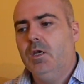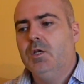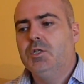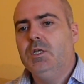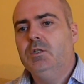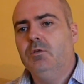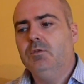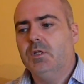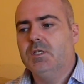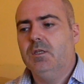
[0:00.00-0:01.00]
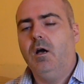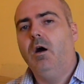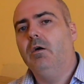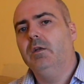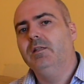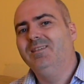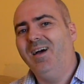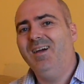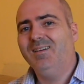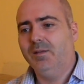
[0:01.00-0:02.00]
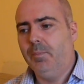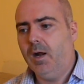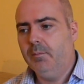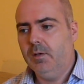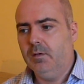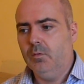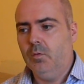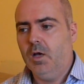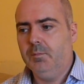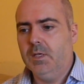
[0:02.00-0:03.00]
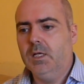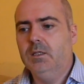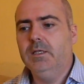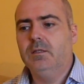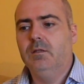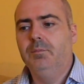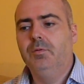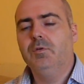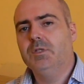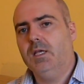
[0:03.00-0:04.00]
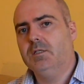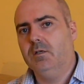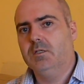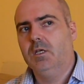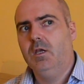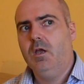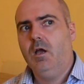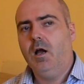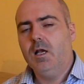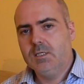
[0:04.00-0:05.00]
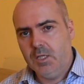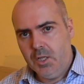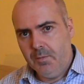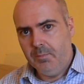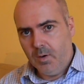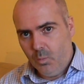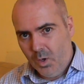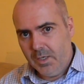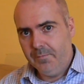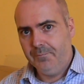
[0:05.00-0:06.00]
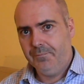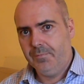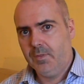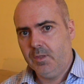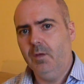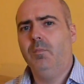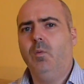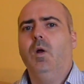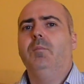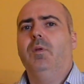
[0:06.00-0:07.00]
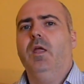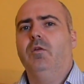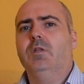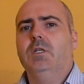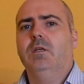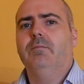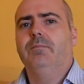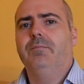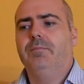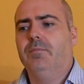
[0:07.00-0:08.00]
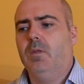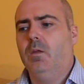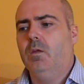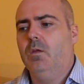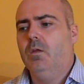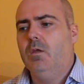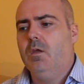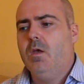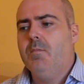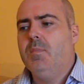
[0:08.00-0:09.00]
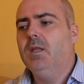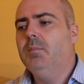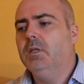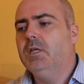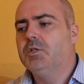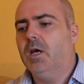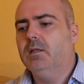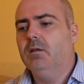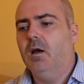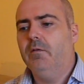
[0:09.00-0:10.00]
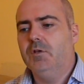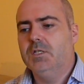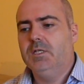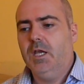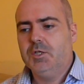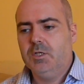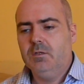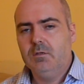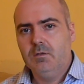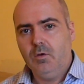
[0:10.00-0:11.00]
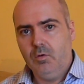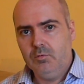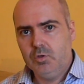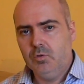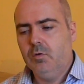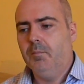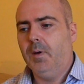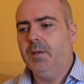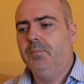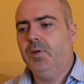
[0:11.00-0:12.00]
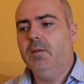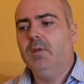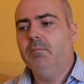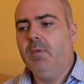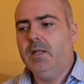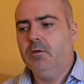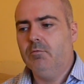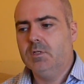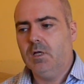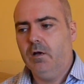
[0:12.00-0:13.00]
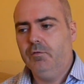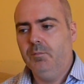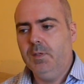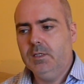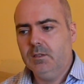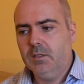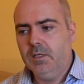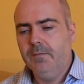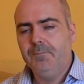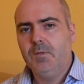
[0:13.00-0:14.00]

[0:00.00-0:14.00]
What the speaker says: She told us that her entire department had been cleared to process us as the number one priority. Mary Millie tried to have us sectioned also by priming medical staff repeatedly